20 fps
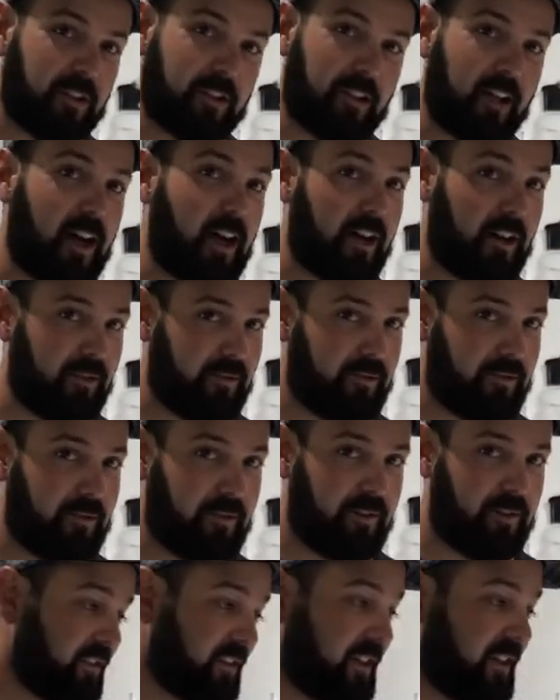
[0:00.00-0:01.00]
you're live.
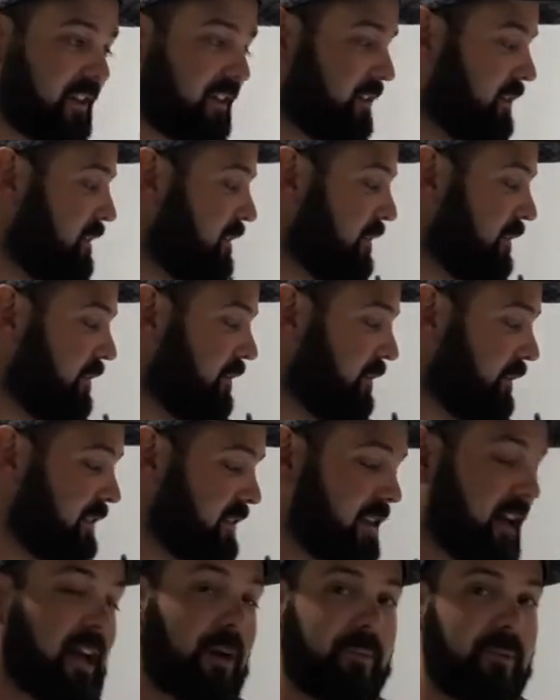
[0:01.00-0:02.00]
I've seen
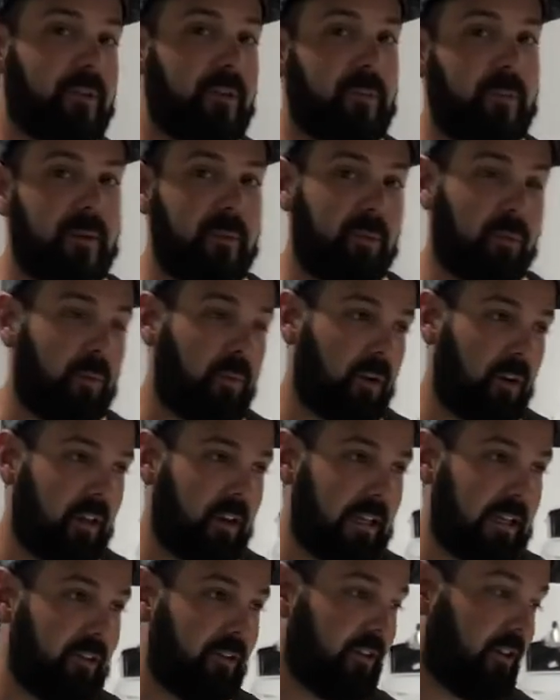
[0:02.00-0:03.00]
this happen to people
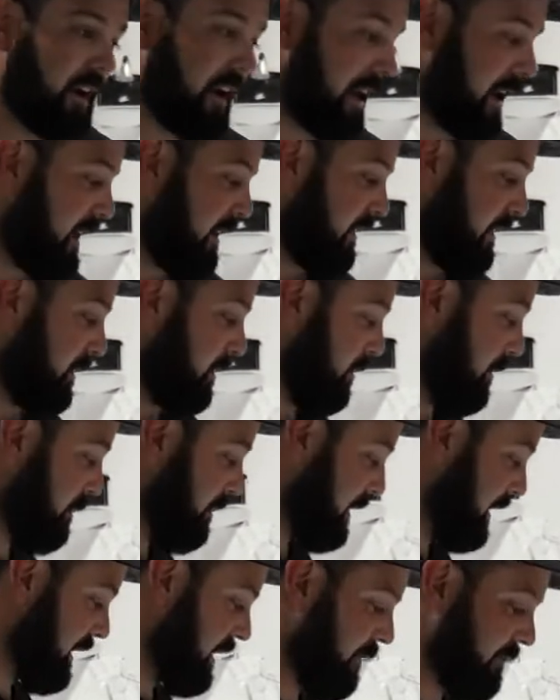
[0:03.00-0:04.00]
where either A, they go to
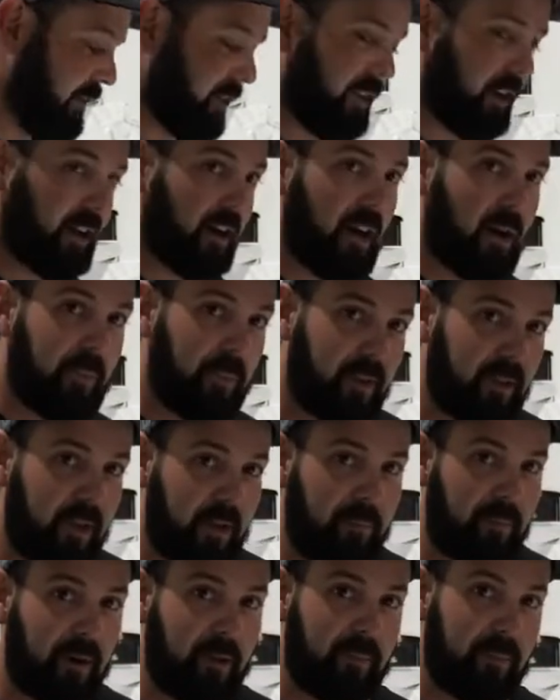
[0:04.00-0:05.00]
pick everything up and
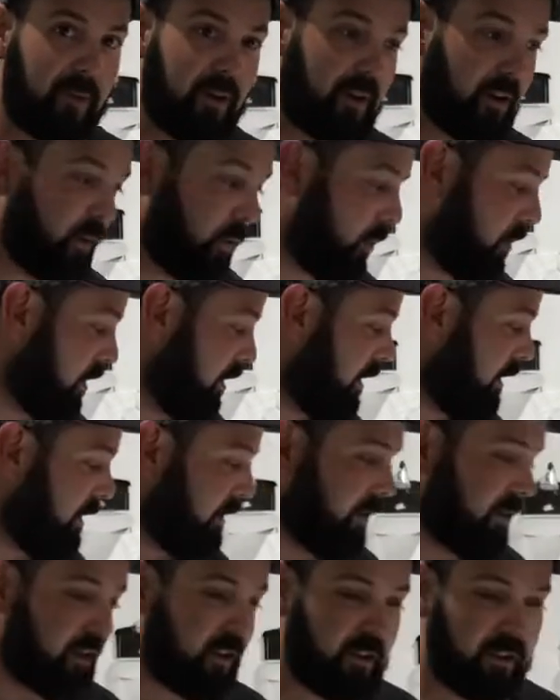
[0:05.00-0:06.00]
they bump it, or
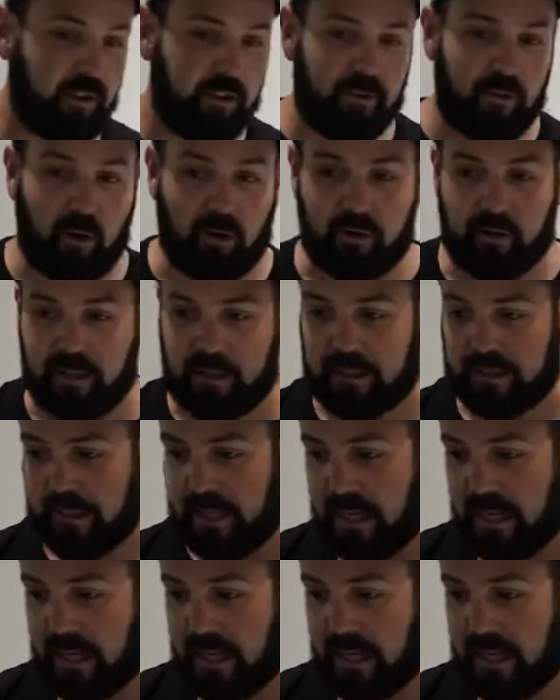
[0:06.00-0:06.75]
you've already